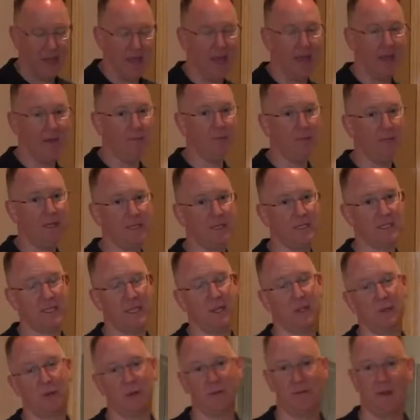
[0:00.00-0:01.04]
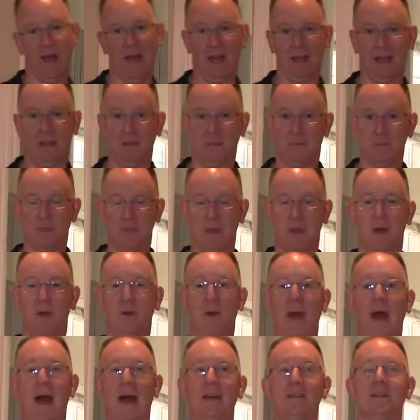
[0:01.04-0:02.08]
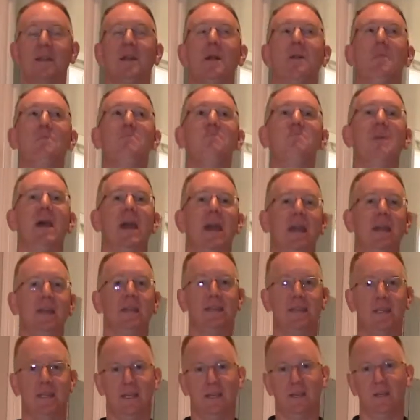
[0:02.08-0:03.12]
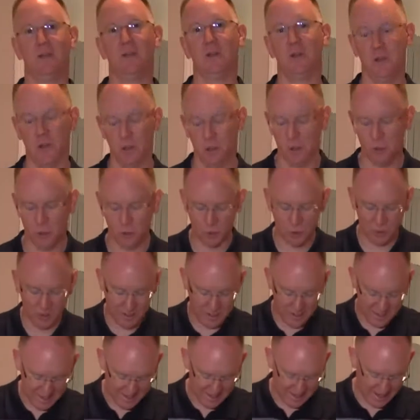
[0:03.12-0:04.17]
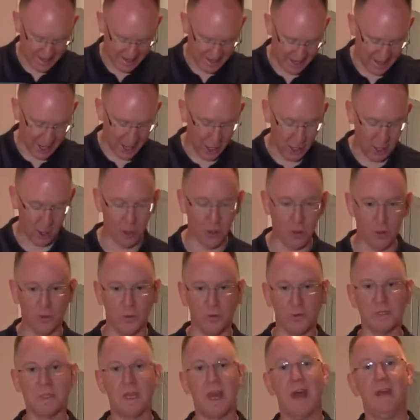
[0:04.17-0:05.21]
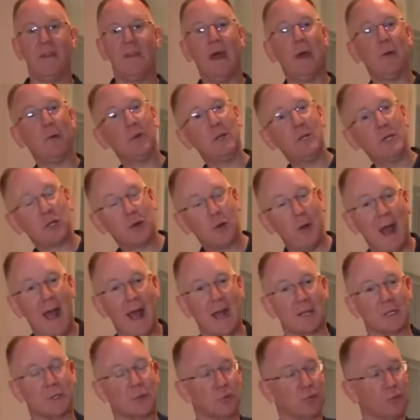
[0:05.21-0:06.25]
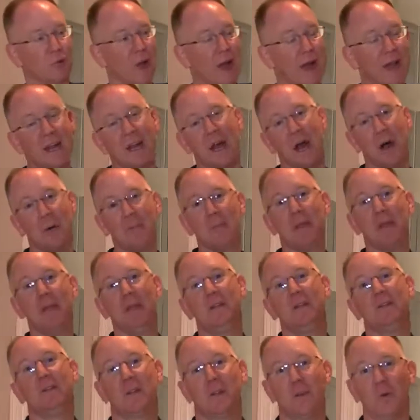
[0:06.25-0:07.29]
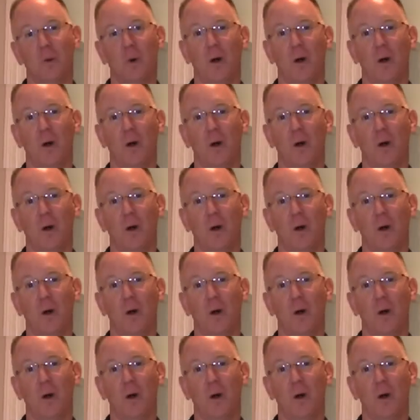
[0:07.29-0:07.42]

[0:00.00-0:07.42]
M D Central Vacuums, though, has an amazing new uh, hose that retracts right up into the